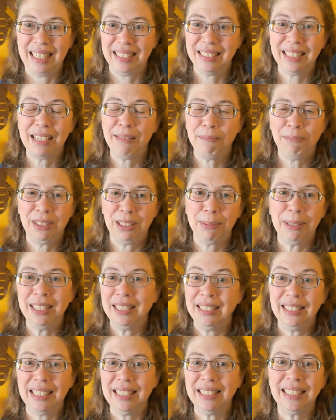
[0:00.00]
that same
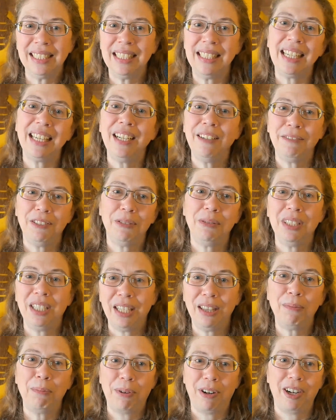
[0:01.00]
species isn't native to
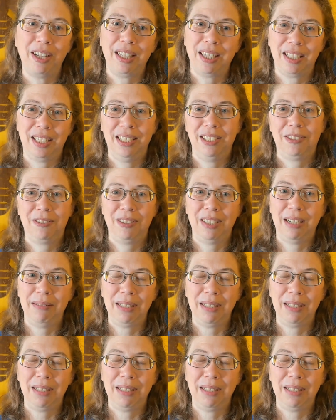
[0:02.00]
another part of the country.